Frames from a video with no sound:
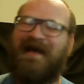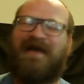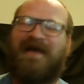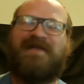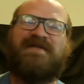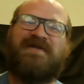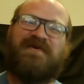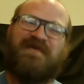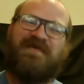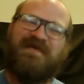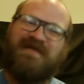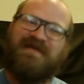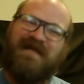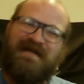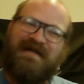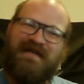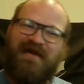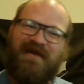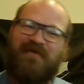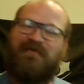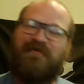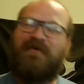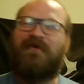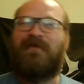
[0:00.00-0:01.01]
and so we sat
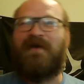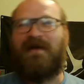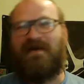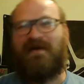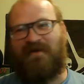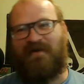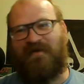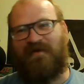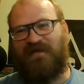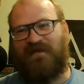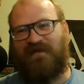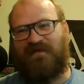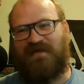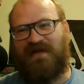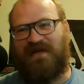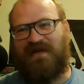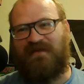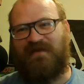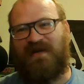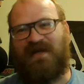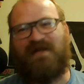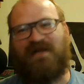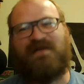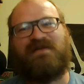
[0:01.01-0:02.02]
down. We waited our 15
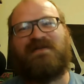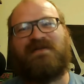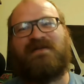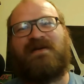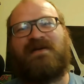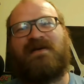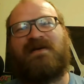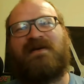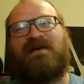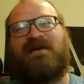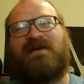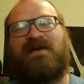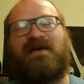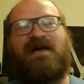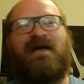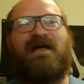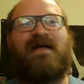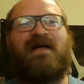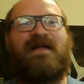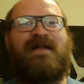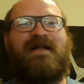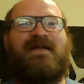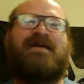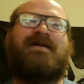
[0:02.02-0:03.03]
minutes,
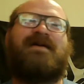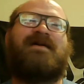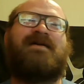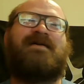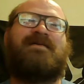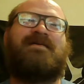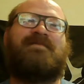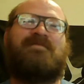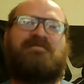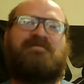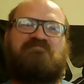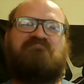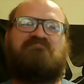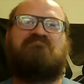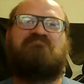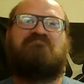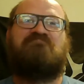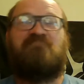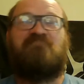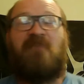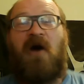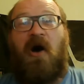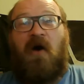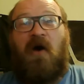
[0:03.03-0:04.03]
and uh,
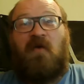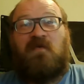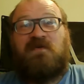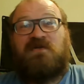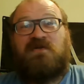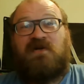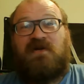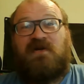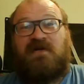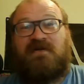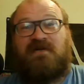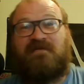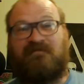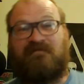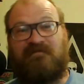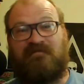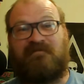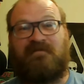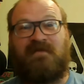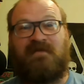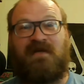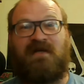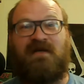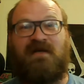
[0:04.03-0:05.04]
all was good
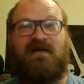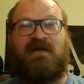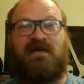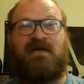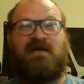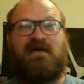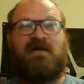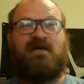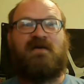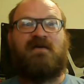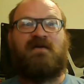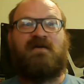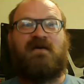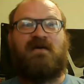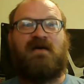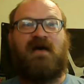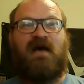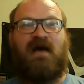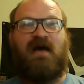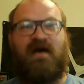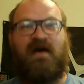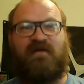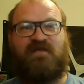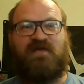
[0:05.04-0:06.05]

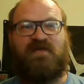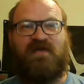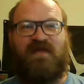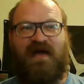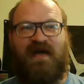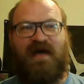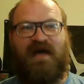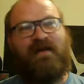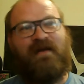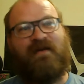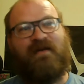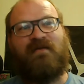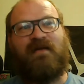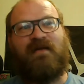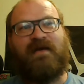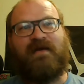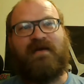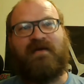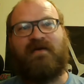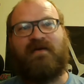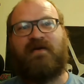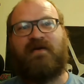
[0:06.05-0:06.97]
after that, like